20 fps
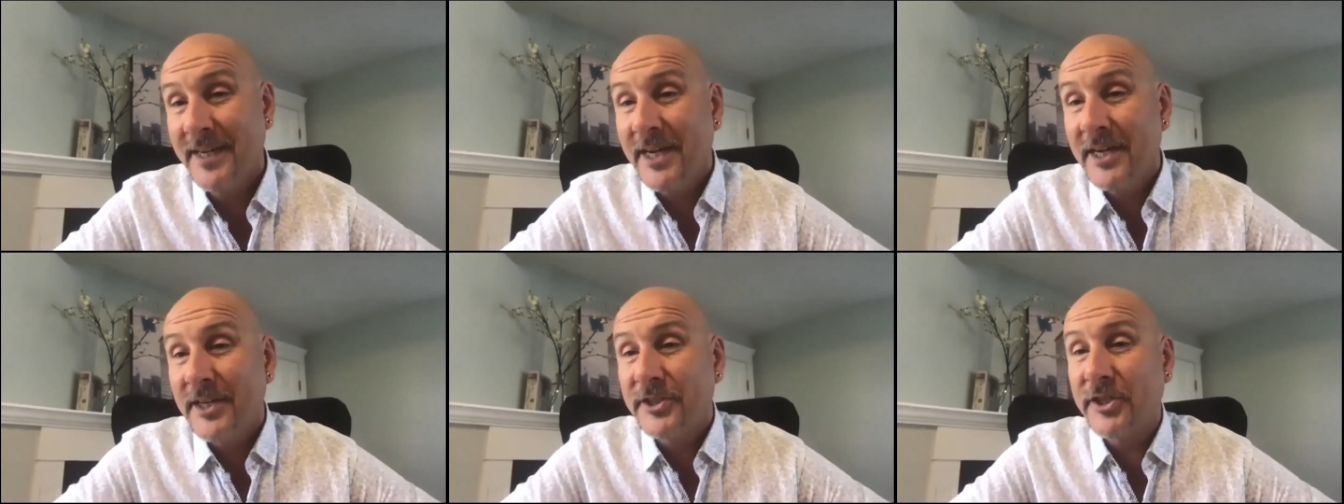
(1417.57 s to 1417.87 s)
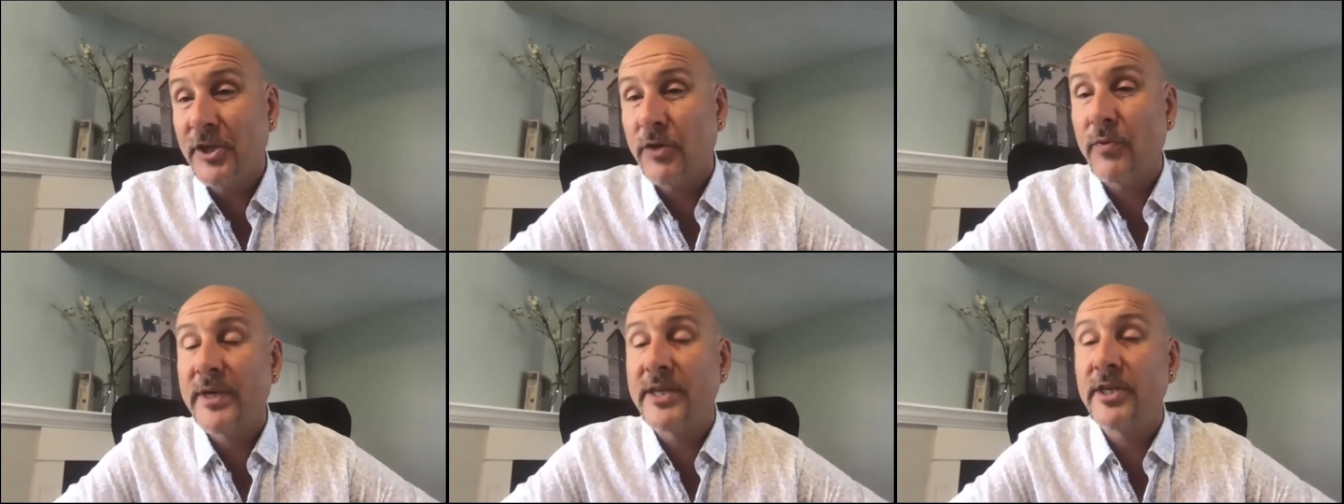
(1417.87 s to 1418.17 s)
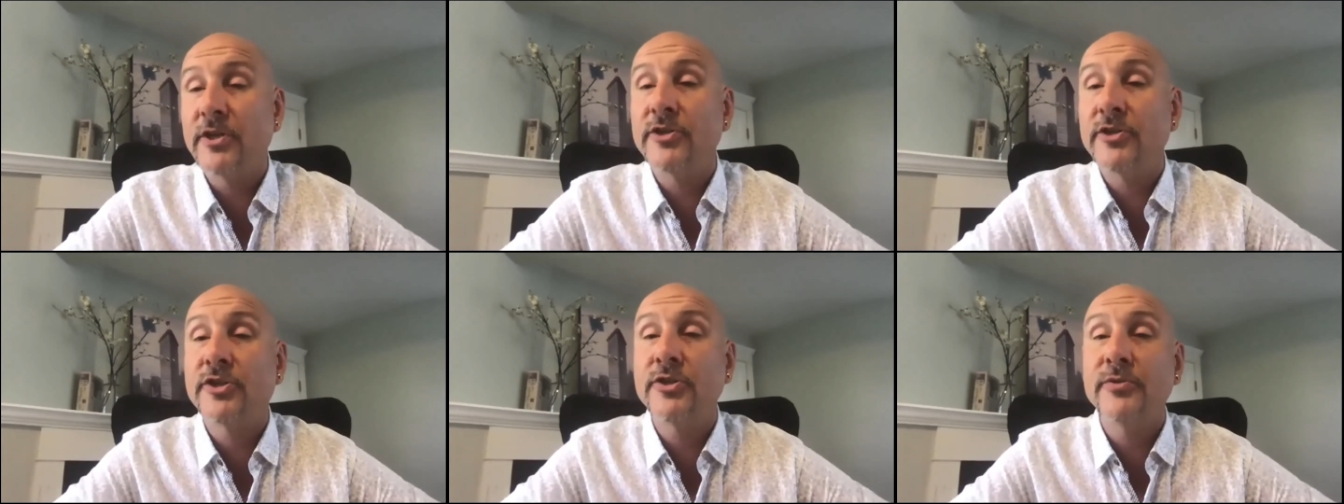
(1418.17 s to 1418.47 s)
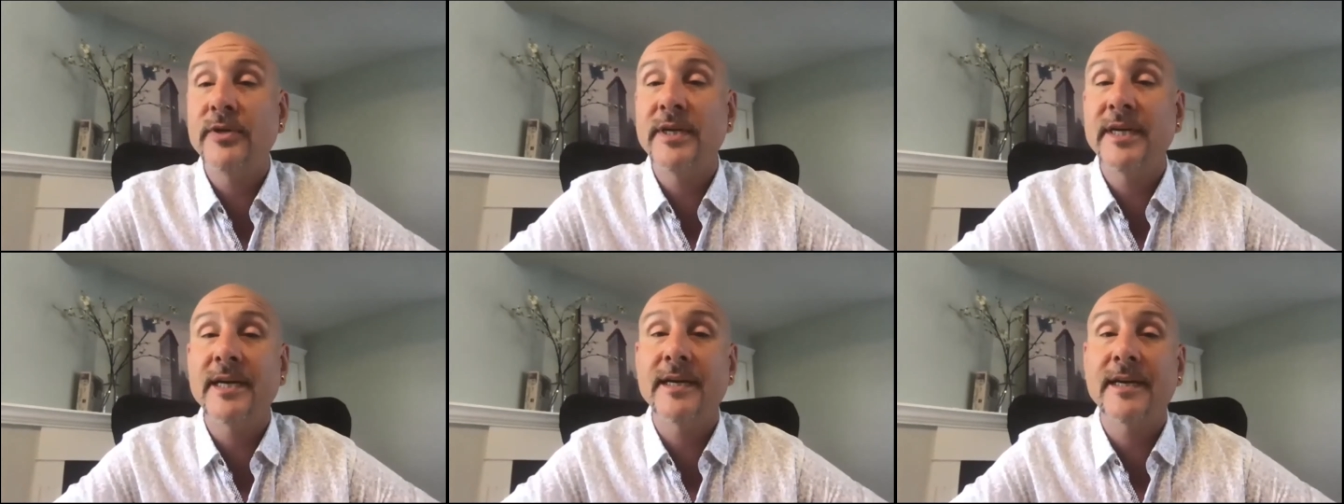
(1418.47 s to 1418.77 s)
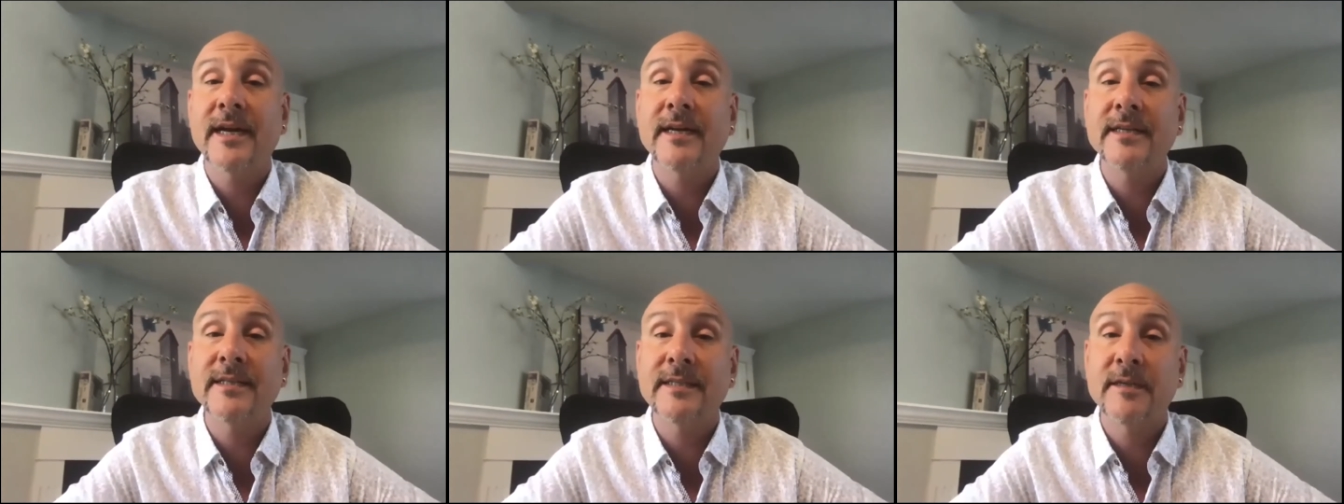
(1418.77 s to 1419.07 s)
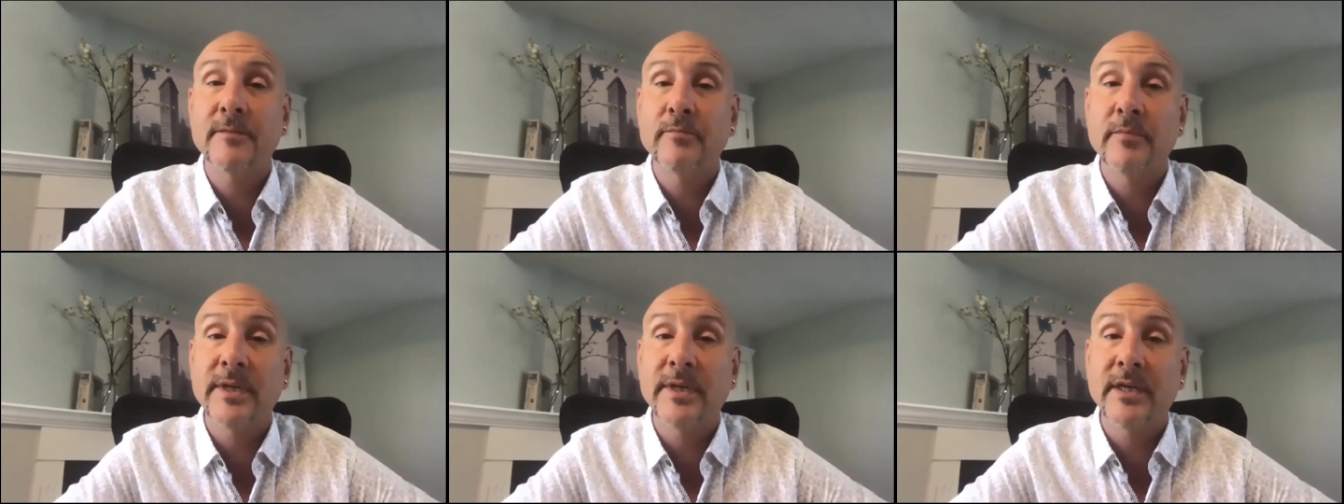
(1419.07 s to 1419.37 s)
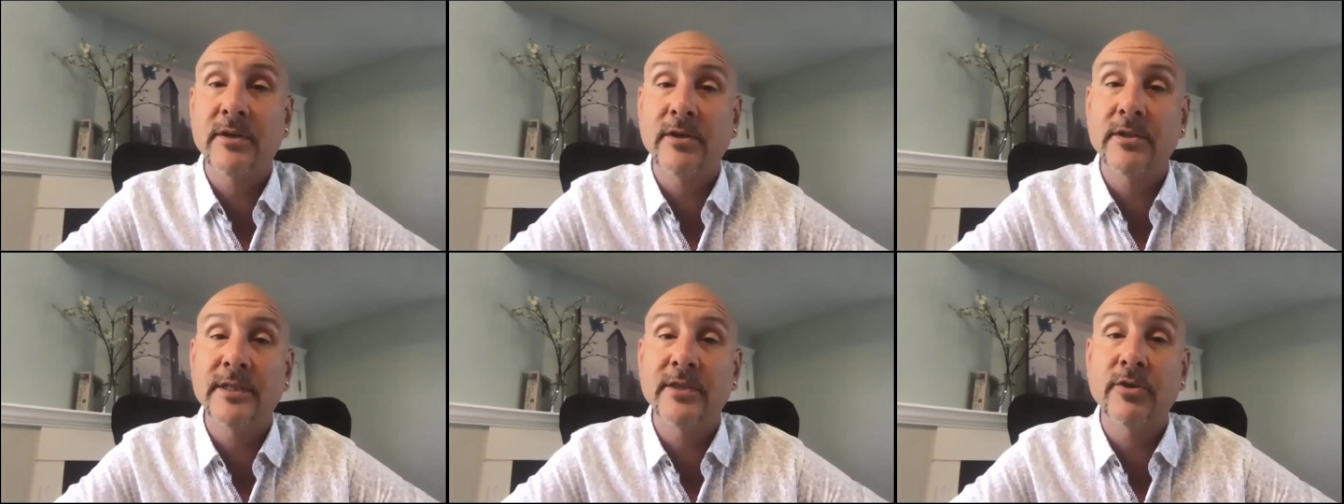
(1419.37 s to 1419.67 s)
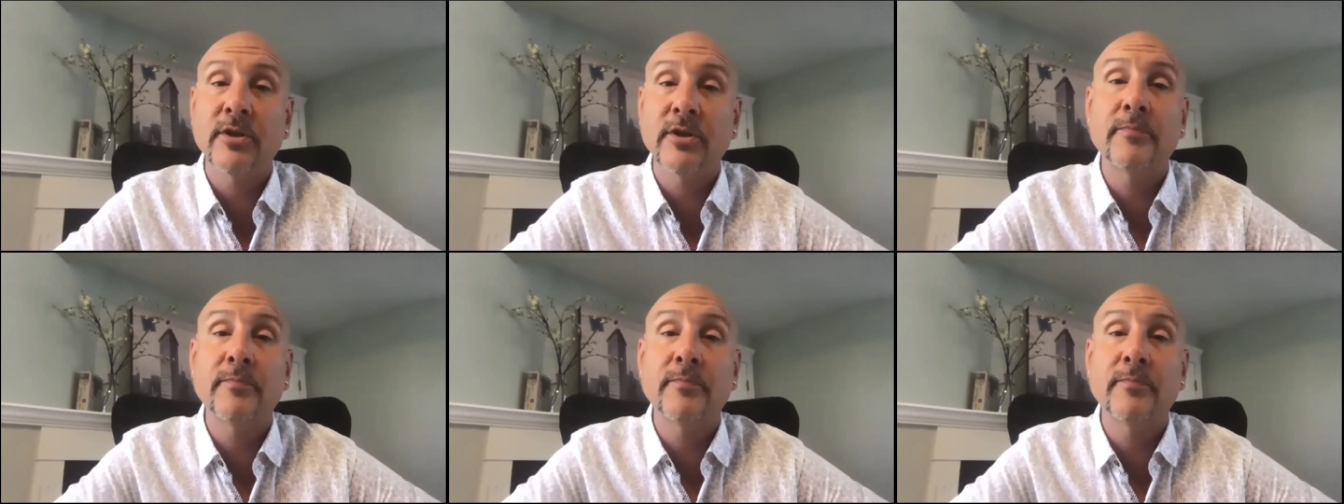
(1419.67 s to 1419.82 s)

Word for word: so when you're doing a custom build or a